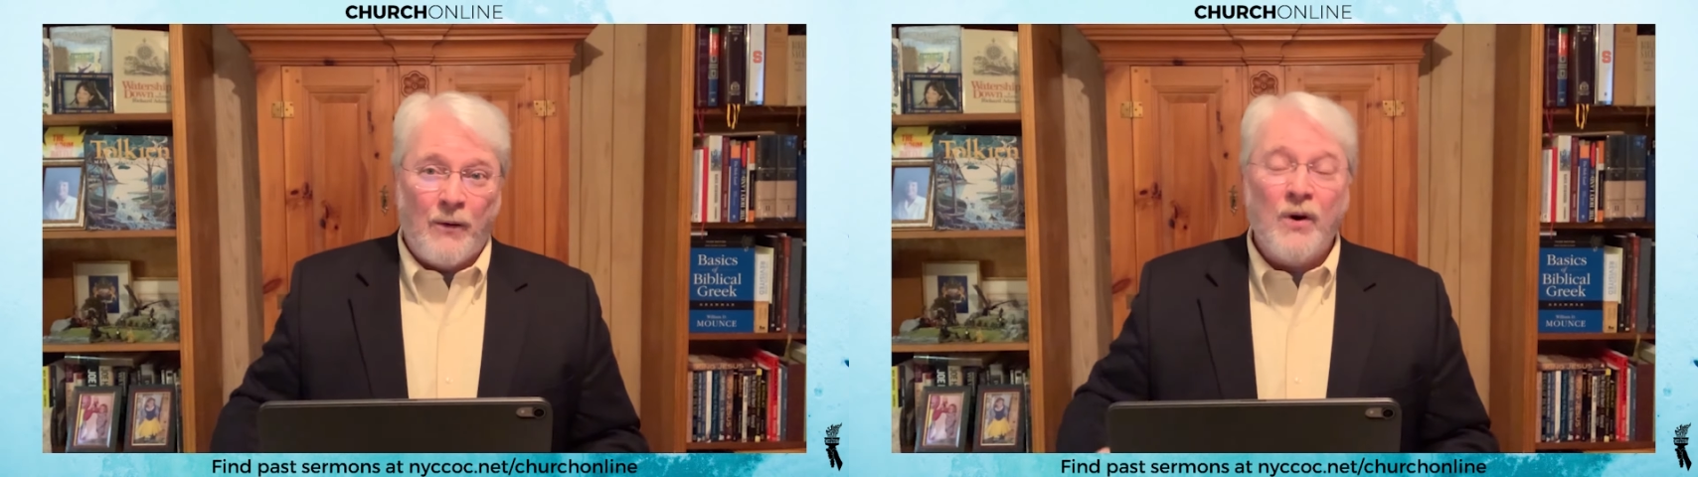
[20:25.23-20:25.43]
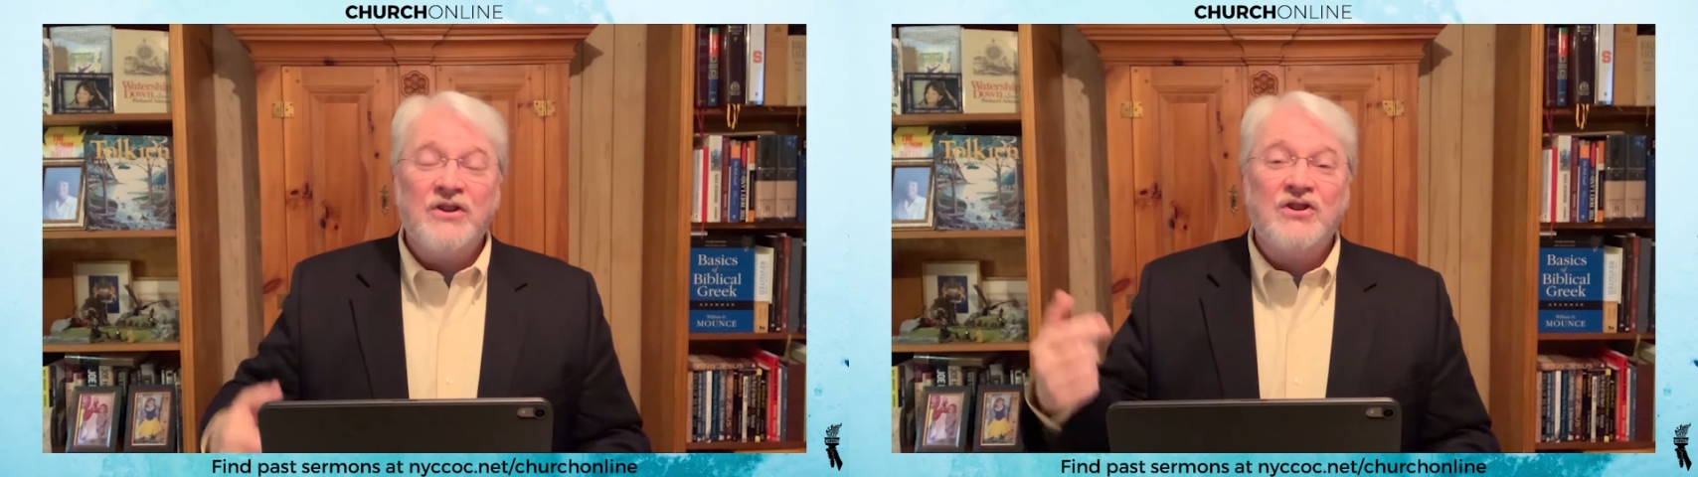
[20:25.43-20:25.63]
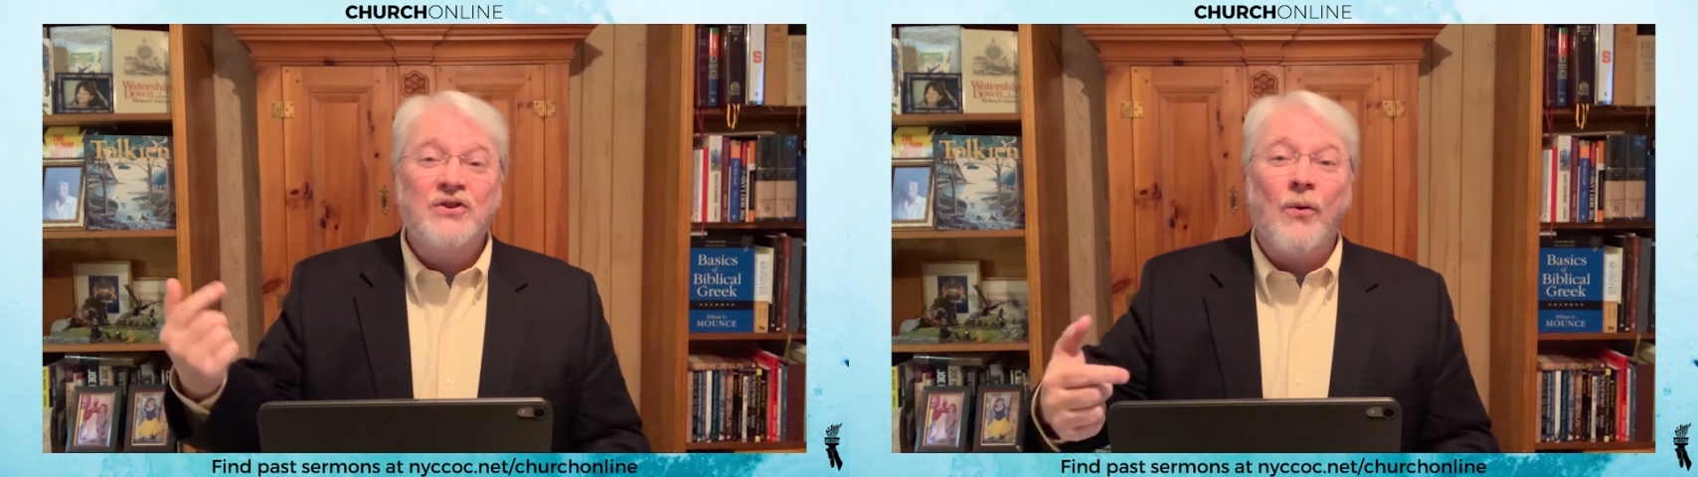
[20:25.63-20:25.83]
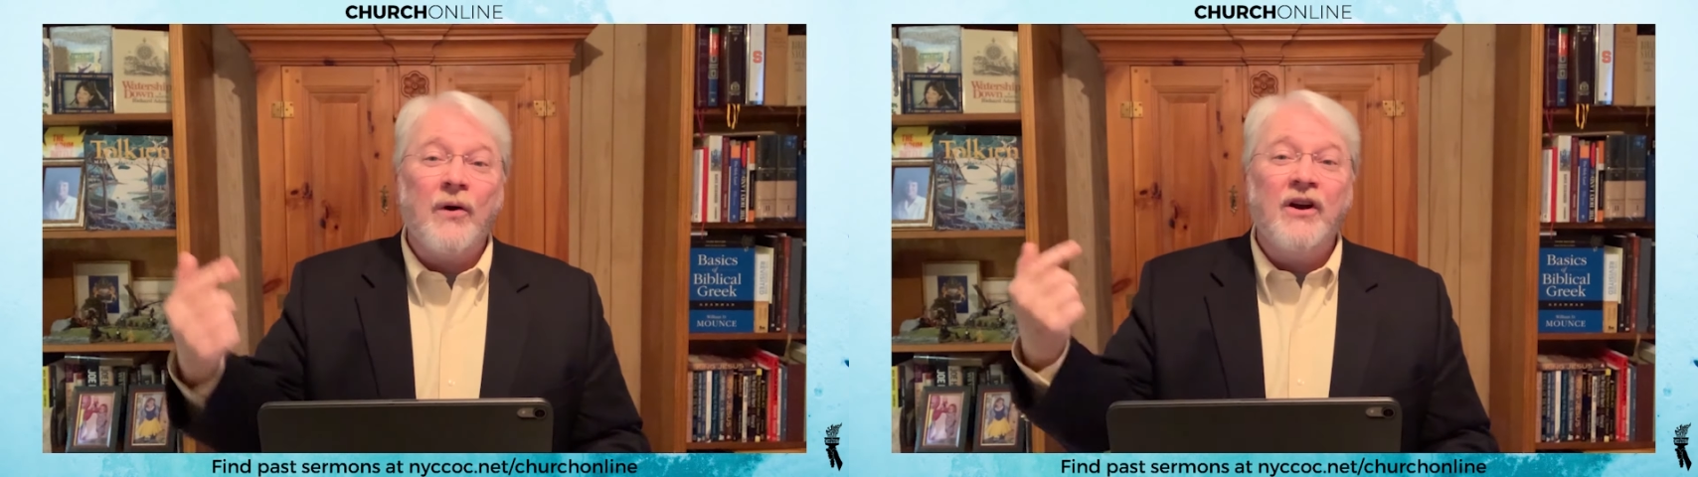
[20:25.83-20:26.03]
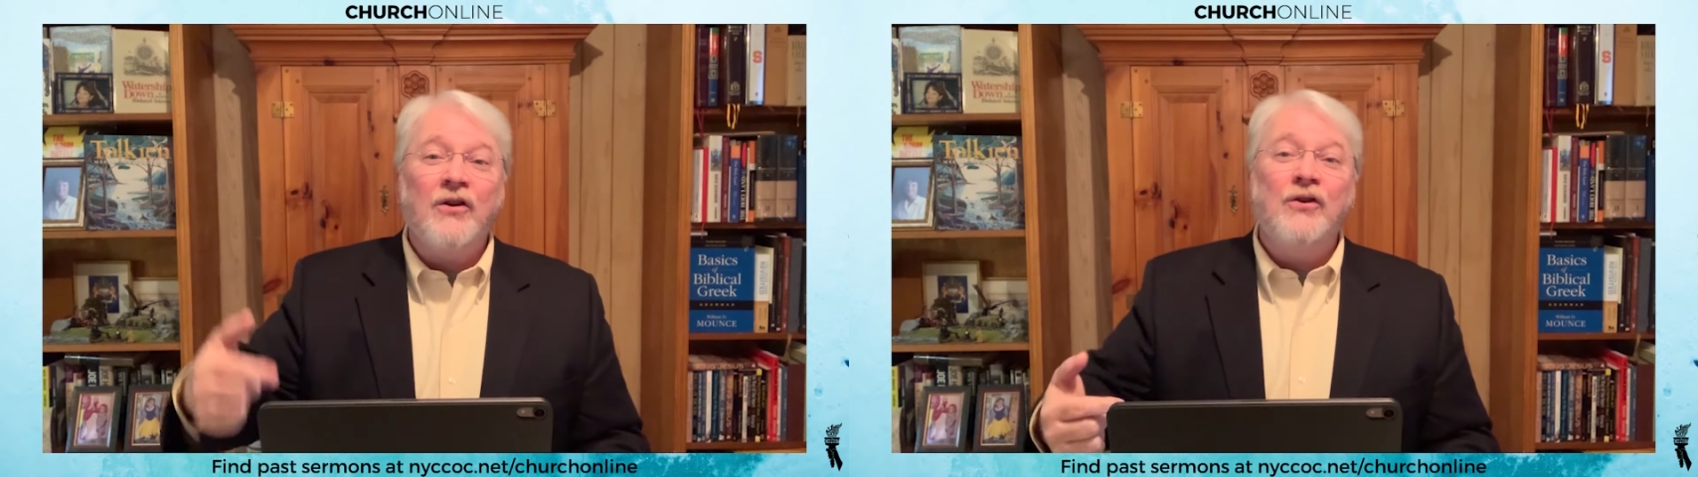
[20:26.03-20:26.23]
What
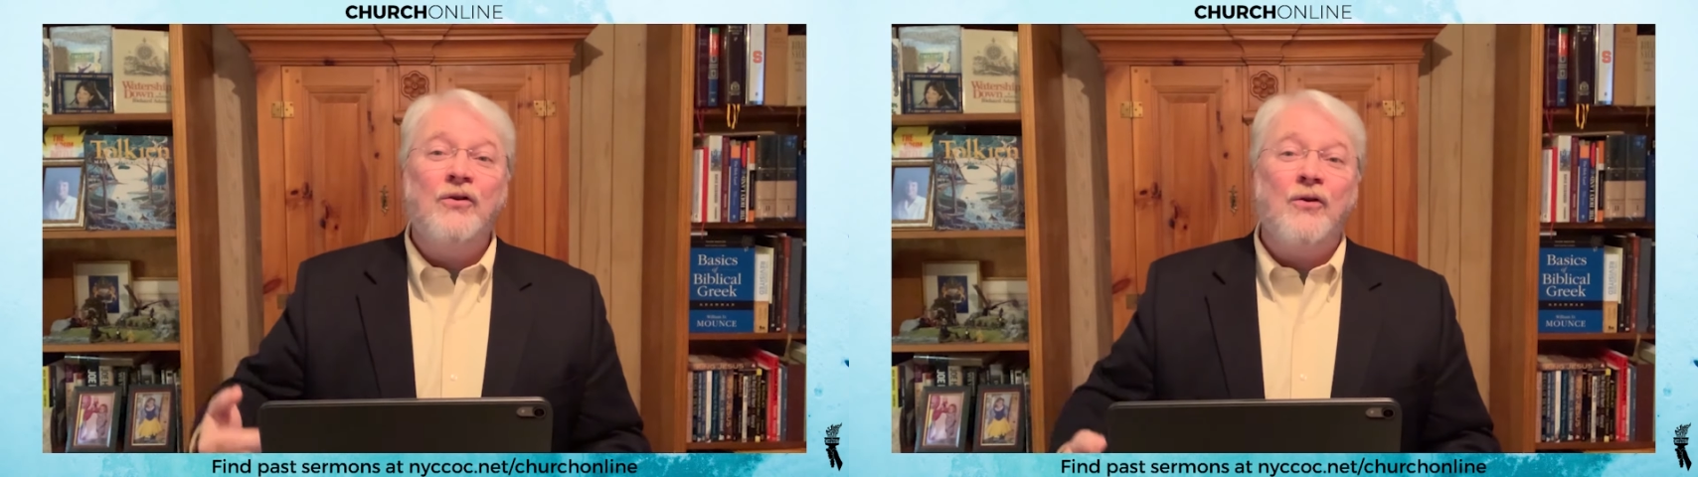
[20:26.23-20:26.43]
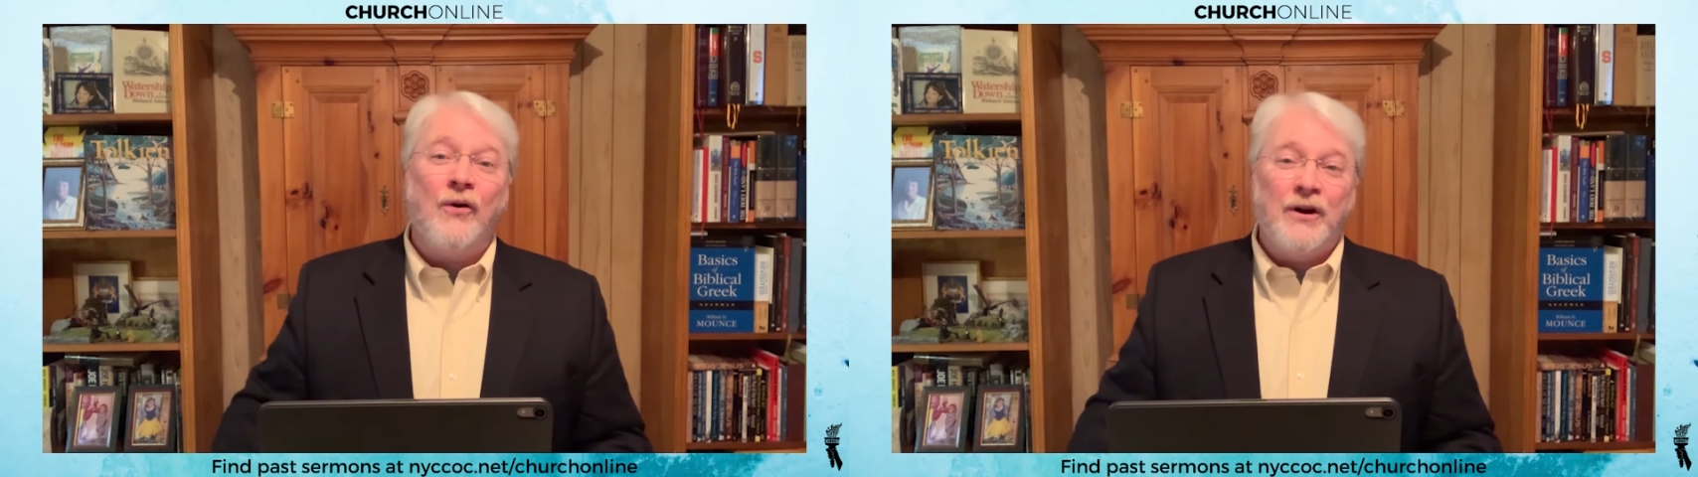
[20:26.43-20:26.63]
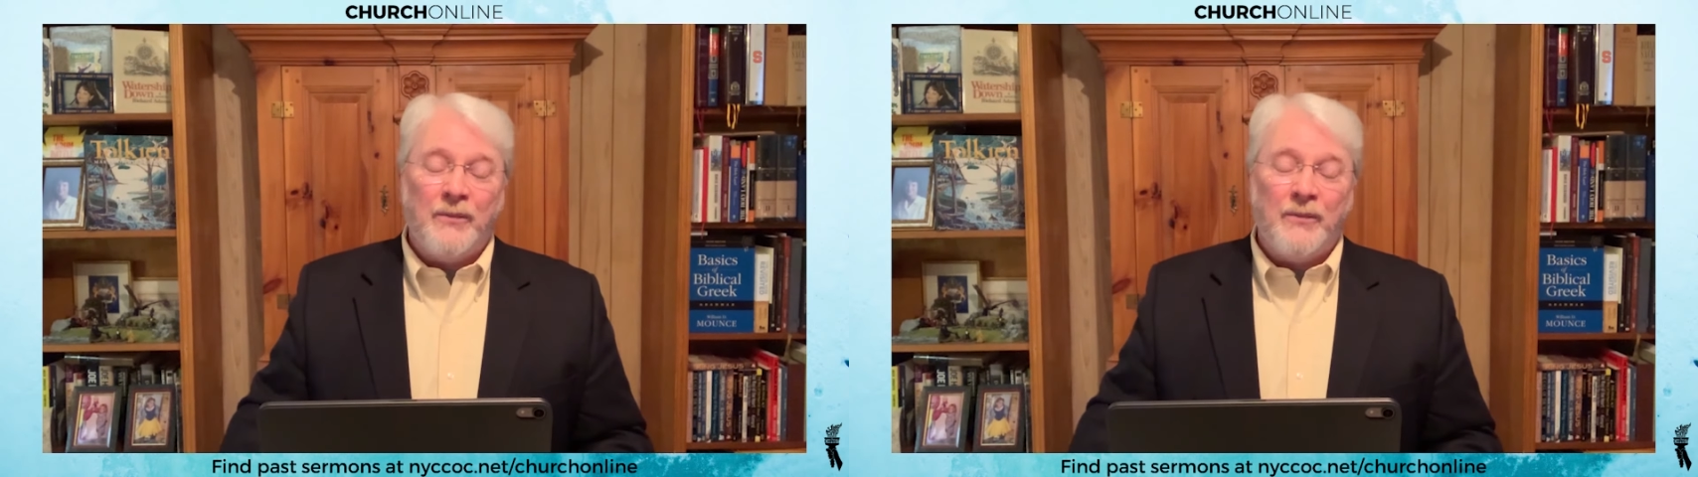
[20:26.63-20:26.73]
story are you going